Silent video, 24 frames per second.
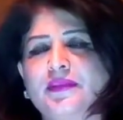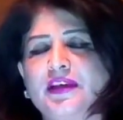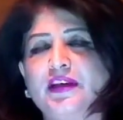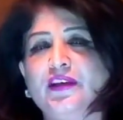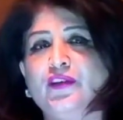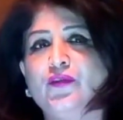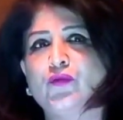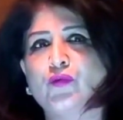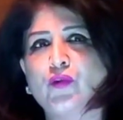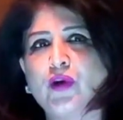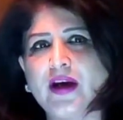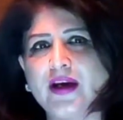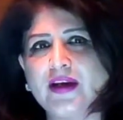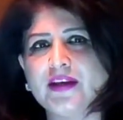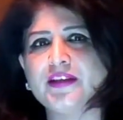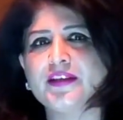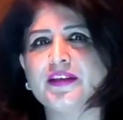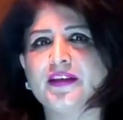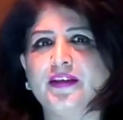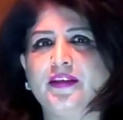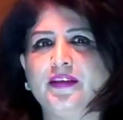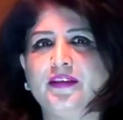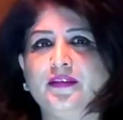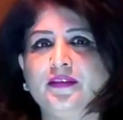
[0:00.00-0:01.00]
in
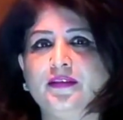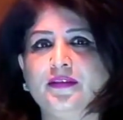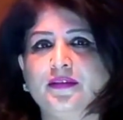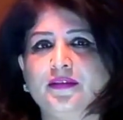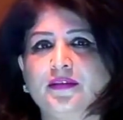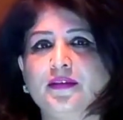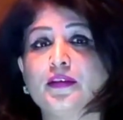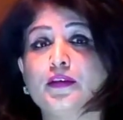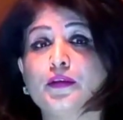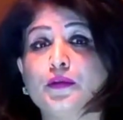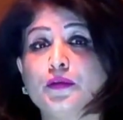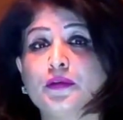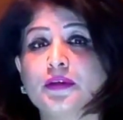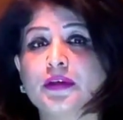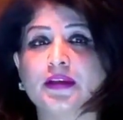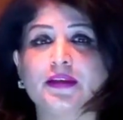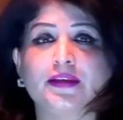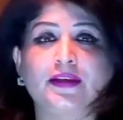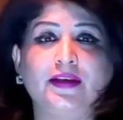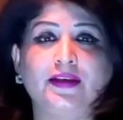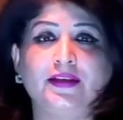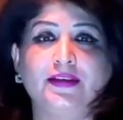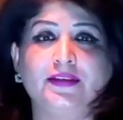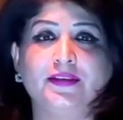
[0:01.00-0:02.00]
writing they look
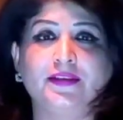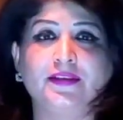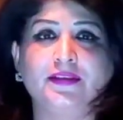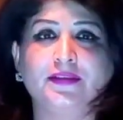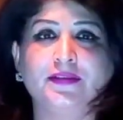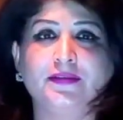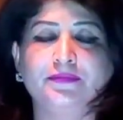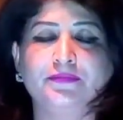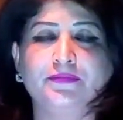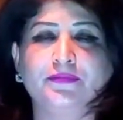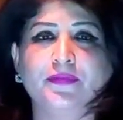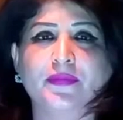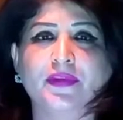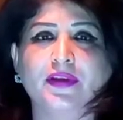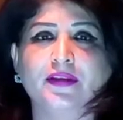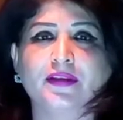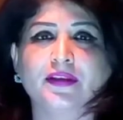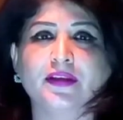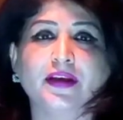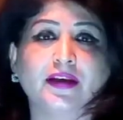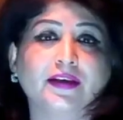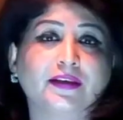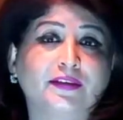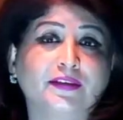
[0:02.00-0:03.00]
alike,
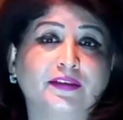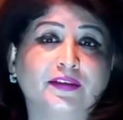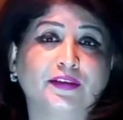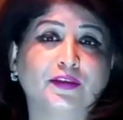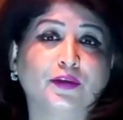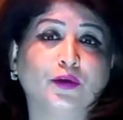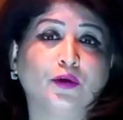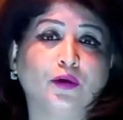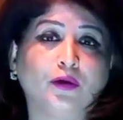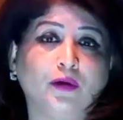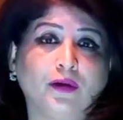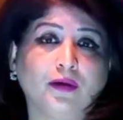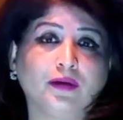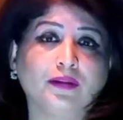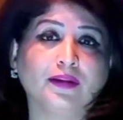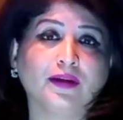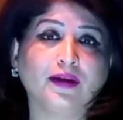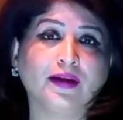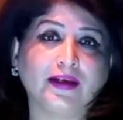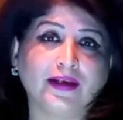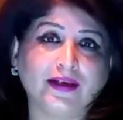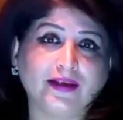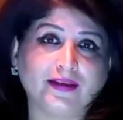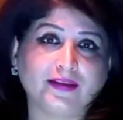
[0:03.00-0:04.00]
like they all
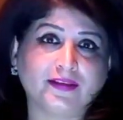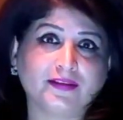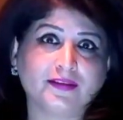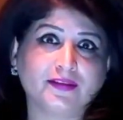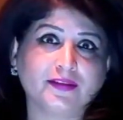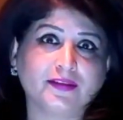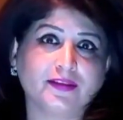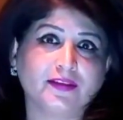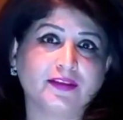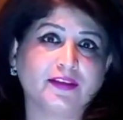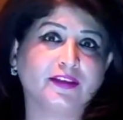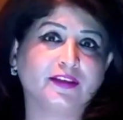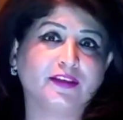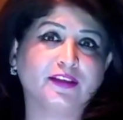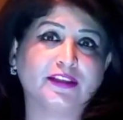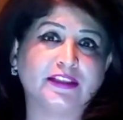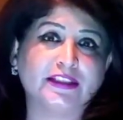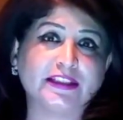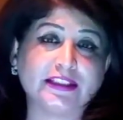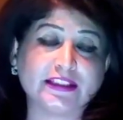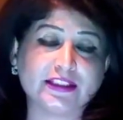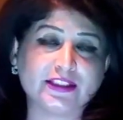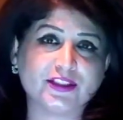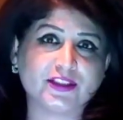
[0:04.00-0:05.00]
end in
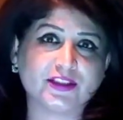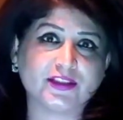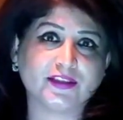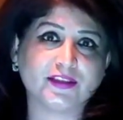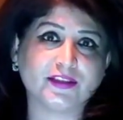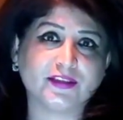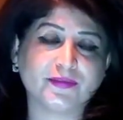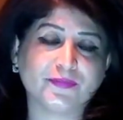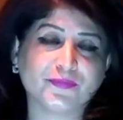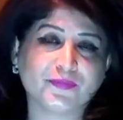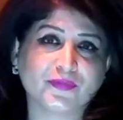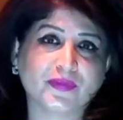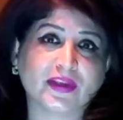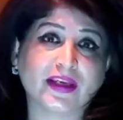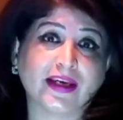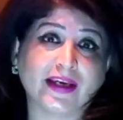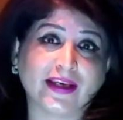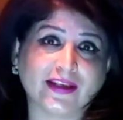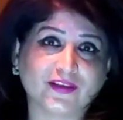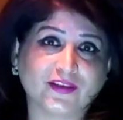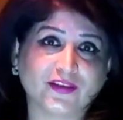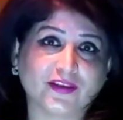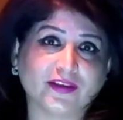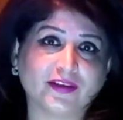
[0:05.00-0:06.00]
ed
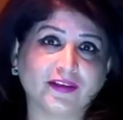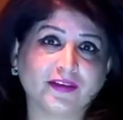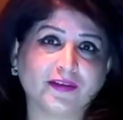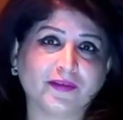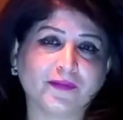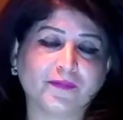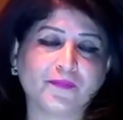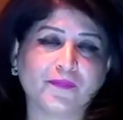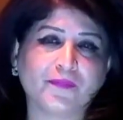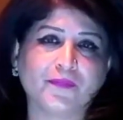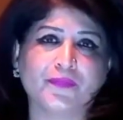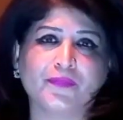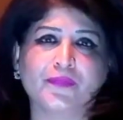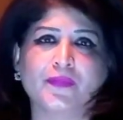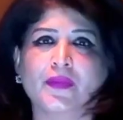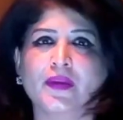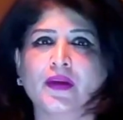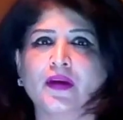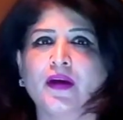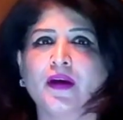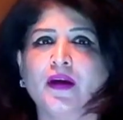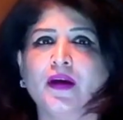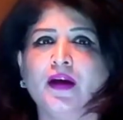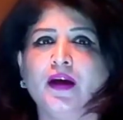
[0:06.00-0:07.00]
ending,
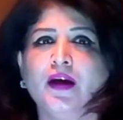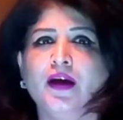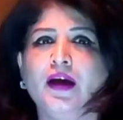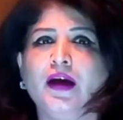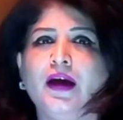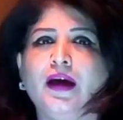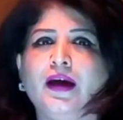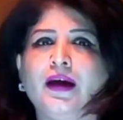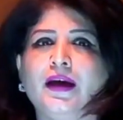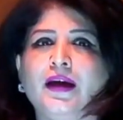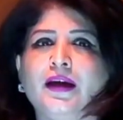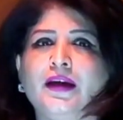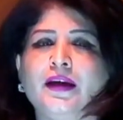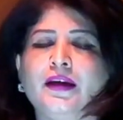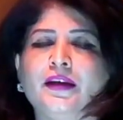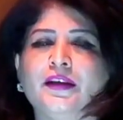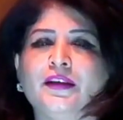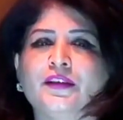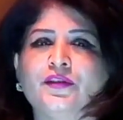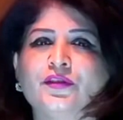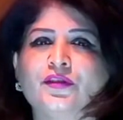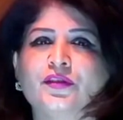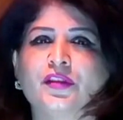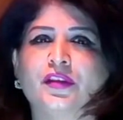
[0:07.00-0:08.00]

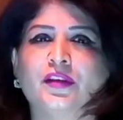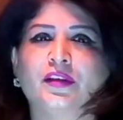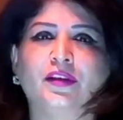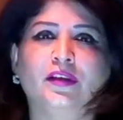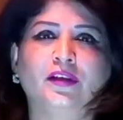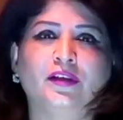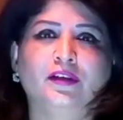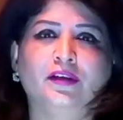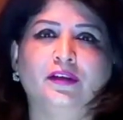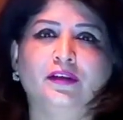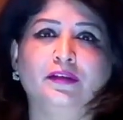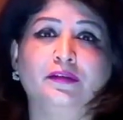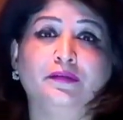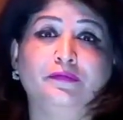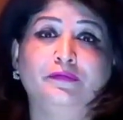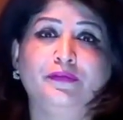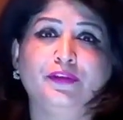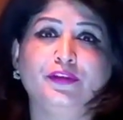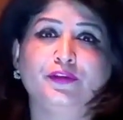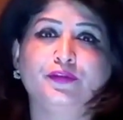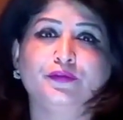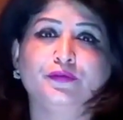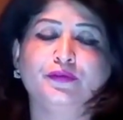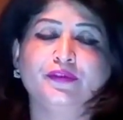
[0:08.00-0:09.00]
and
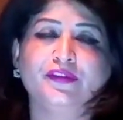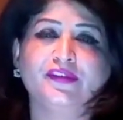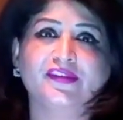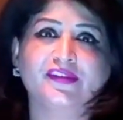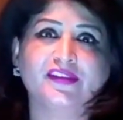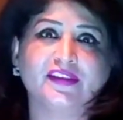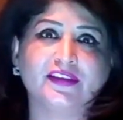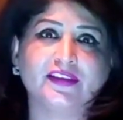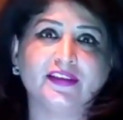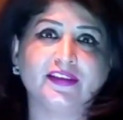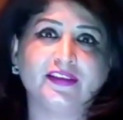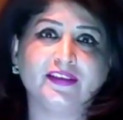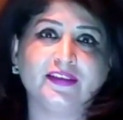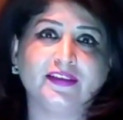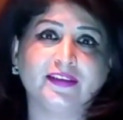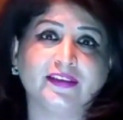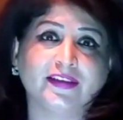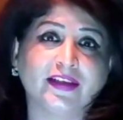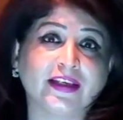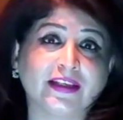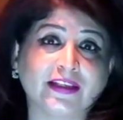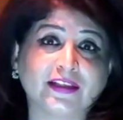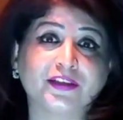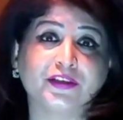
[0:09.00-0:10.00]
we don't see
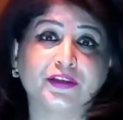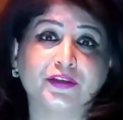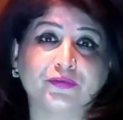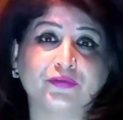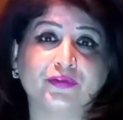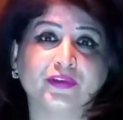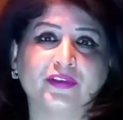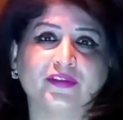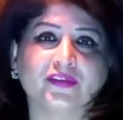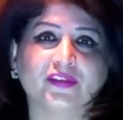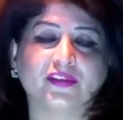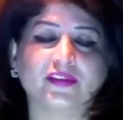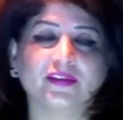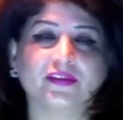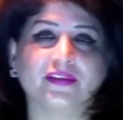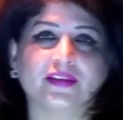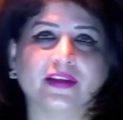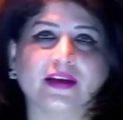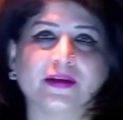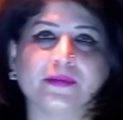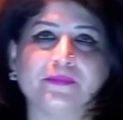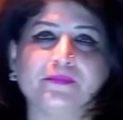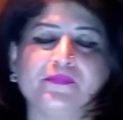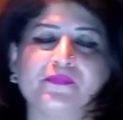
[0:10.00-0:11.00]
any difference in
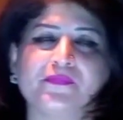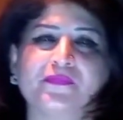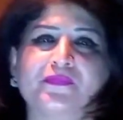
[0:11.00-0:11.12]
them.